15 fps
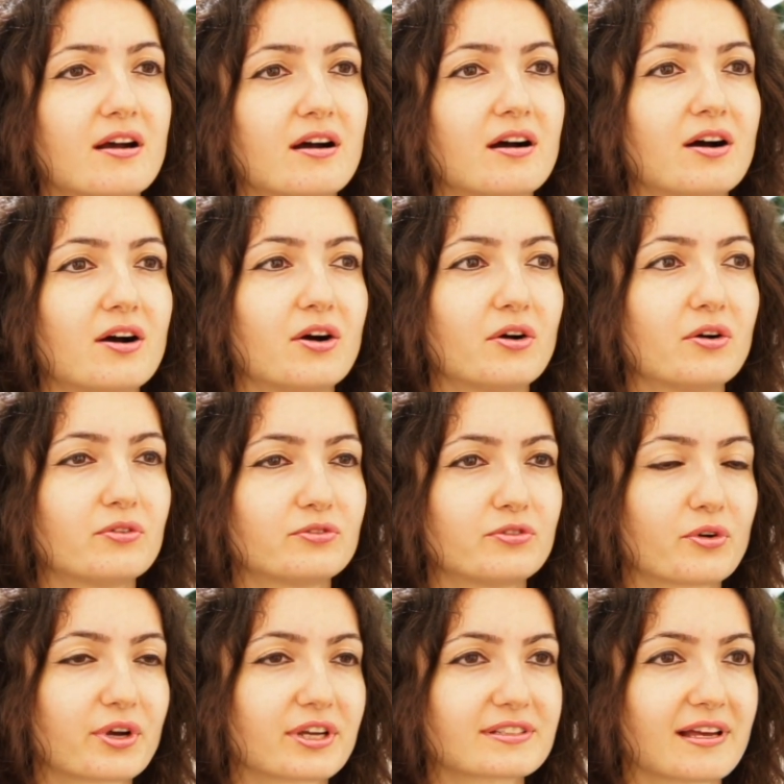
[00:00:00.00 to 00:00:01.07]

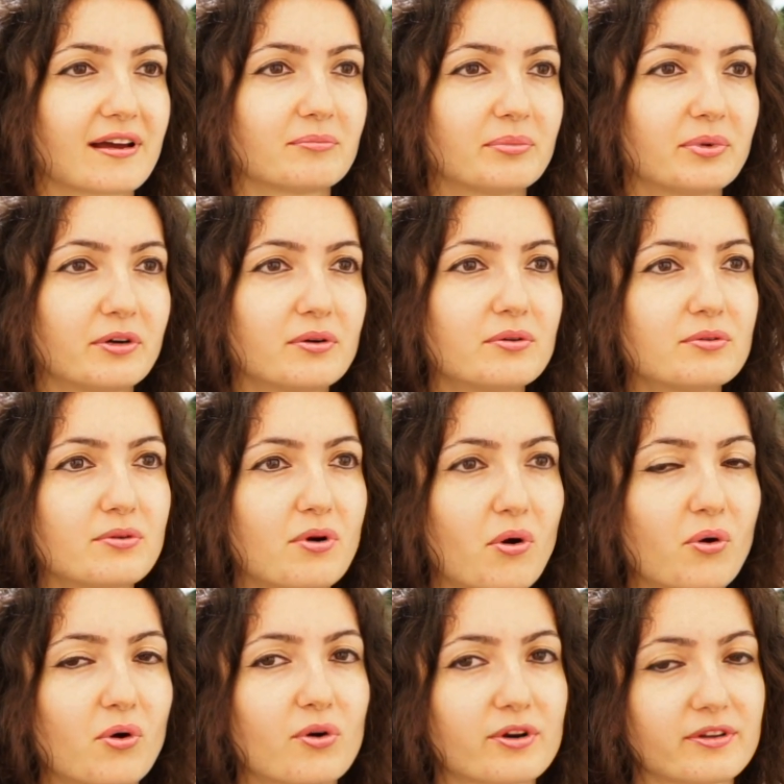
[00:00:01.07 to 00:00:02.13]
for example,
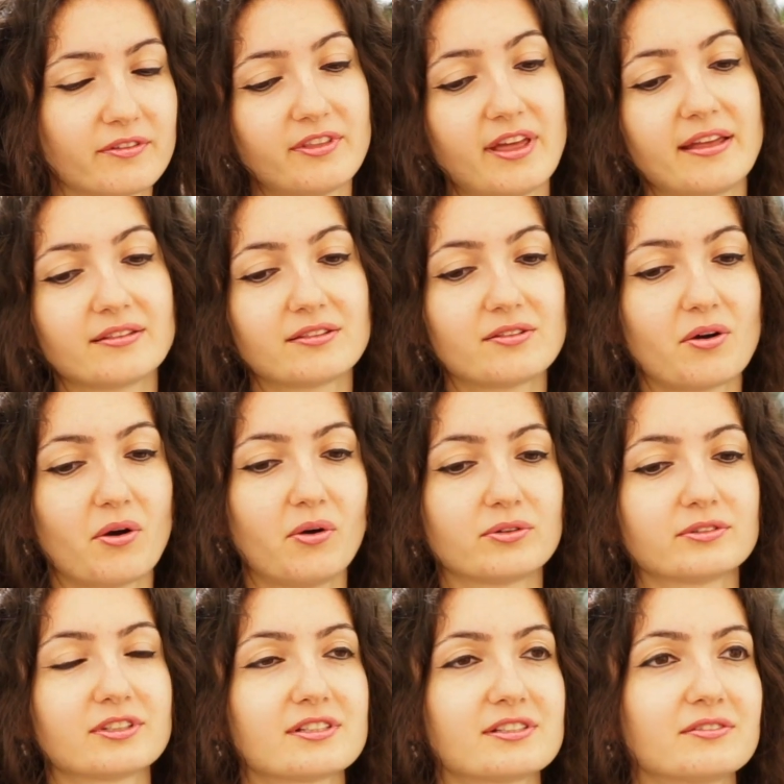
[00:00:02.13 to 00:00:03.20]
or then
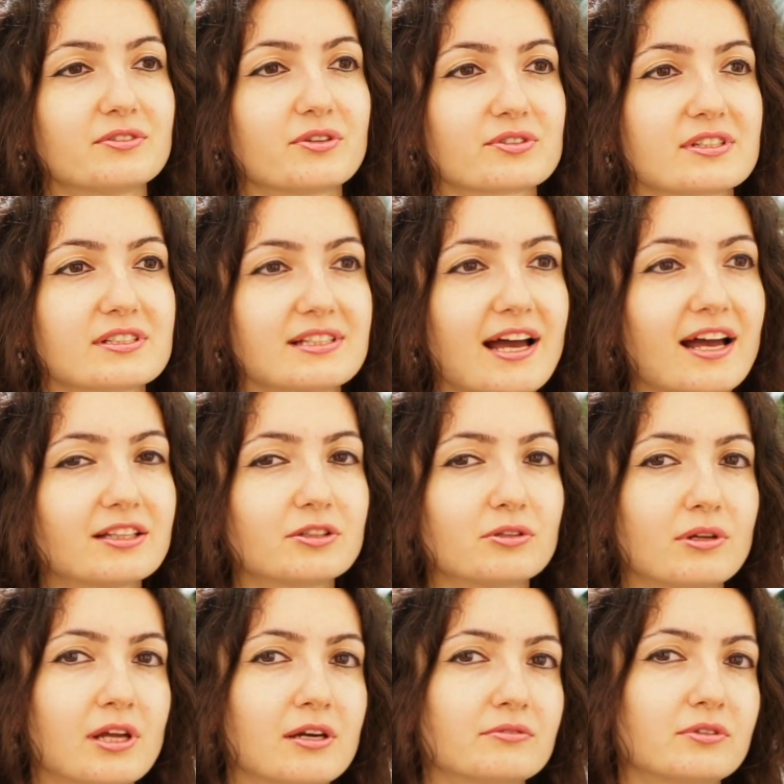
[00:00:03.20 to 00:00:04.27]
on the civil
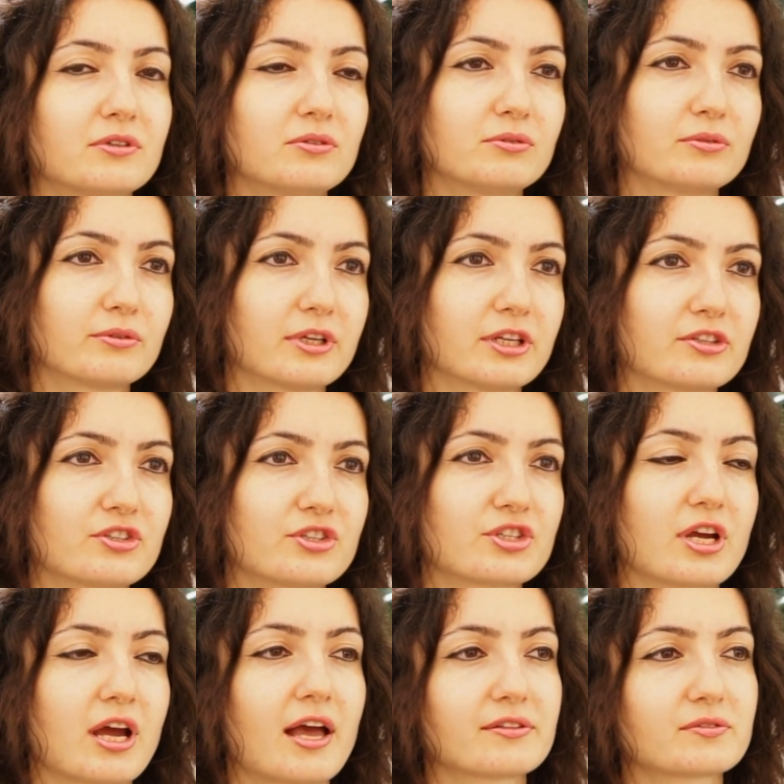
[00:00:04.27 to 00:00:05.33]
societal level, which
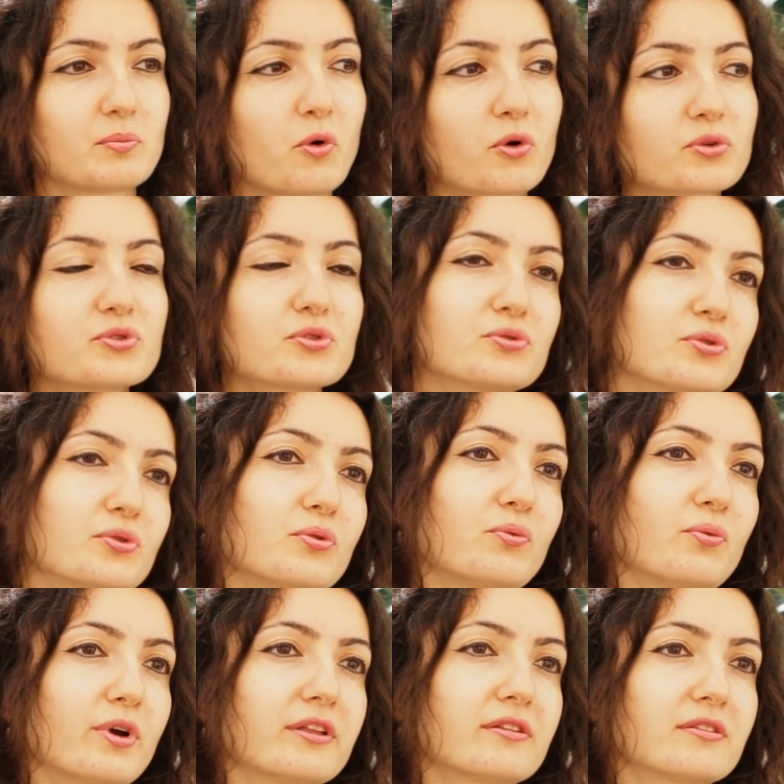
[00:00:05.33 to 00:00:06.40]
has more to do
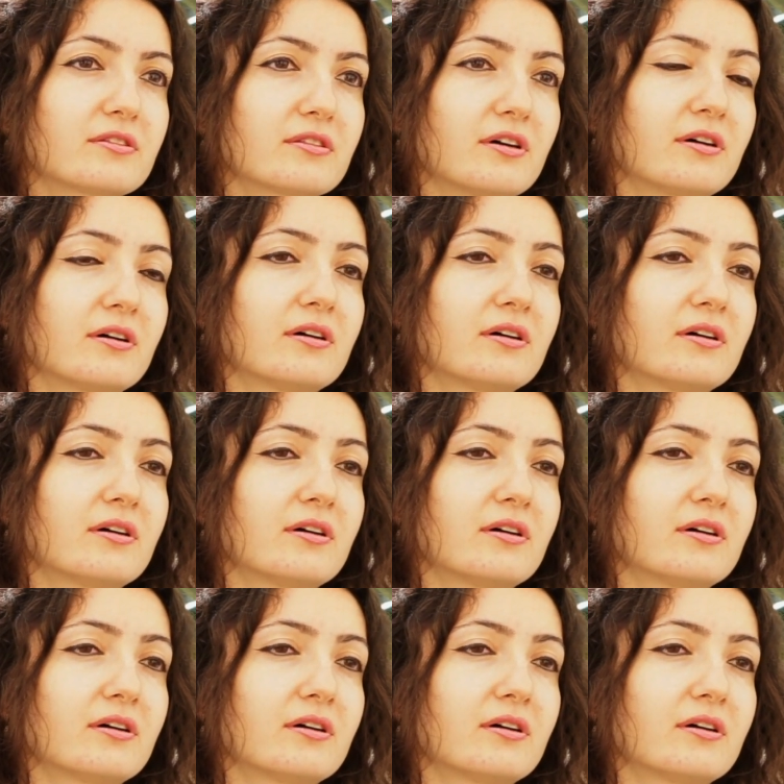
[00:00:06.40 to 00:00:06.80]
with